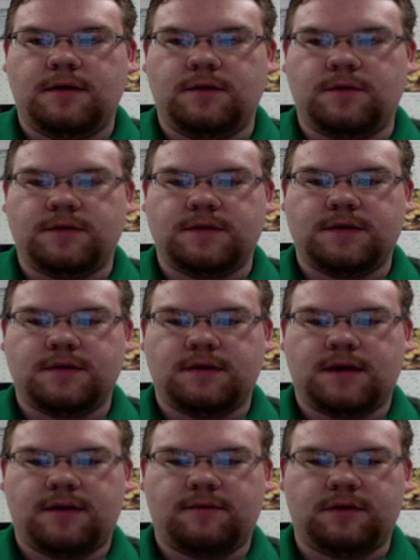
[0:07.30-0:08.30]
you are
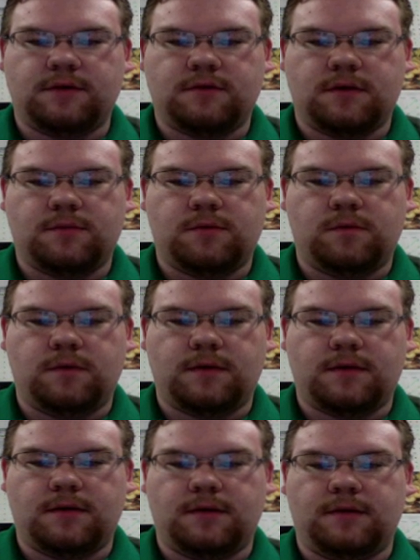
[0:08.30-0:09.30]
still having trouble
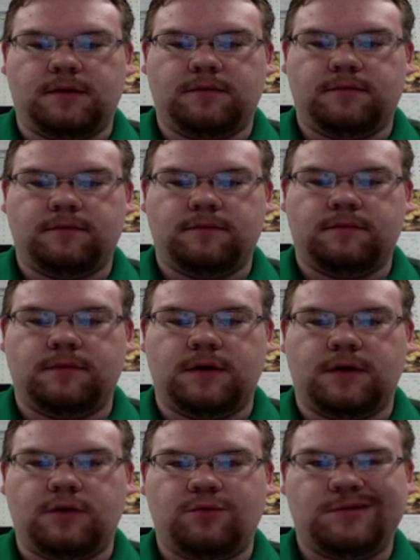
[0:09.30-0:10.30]
with the
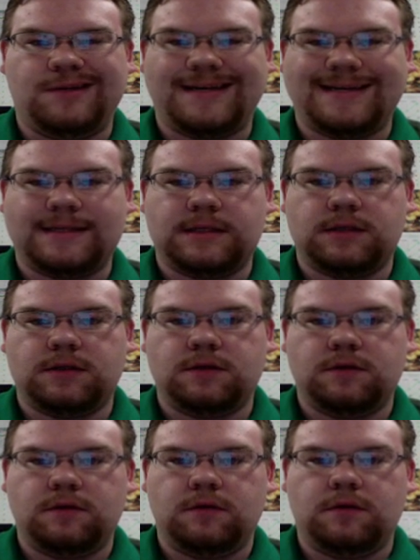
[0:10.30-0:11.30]
duplicates,
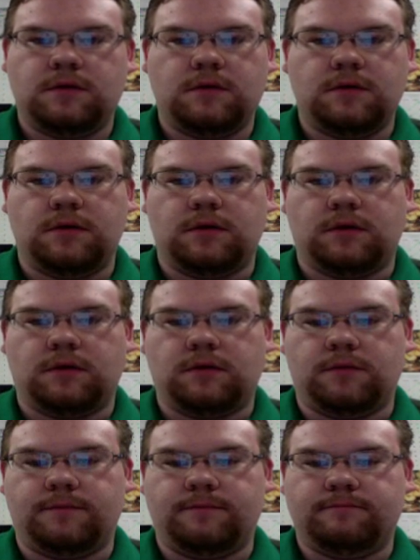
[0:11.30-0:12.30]

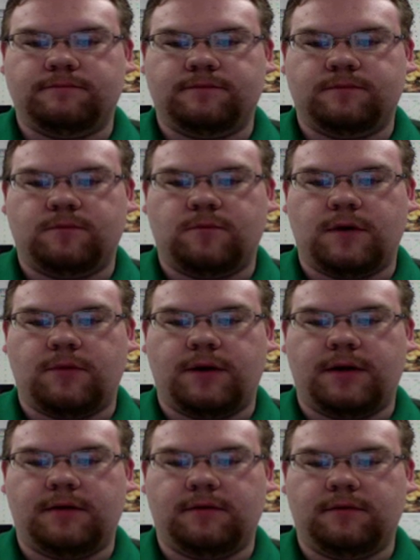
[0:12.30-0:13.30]
um, where
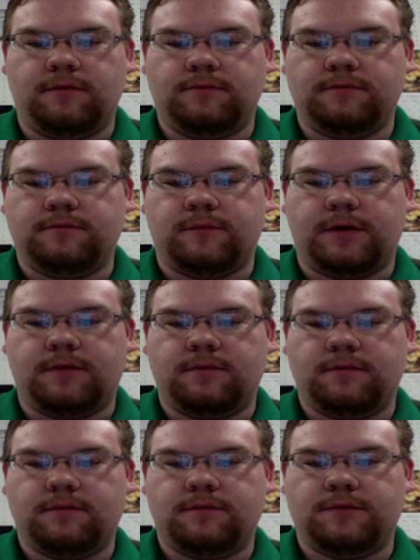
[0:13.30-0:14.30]

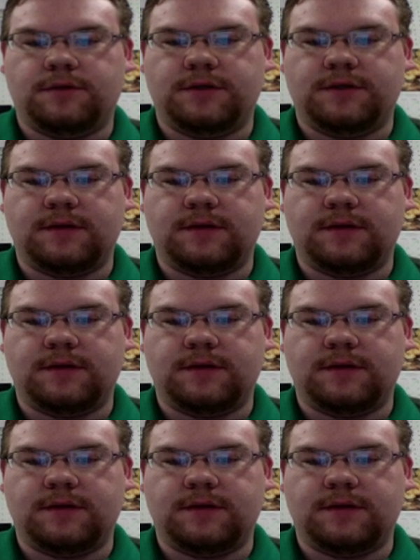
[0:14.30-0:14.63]
she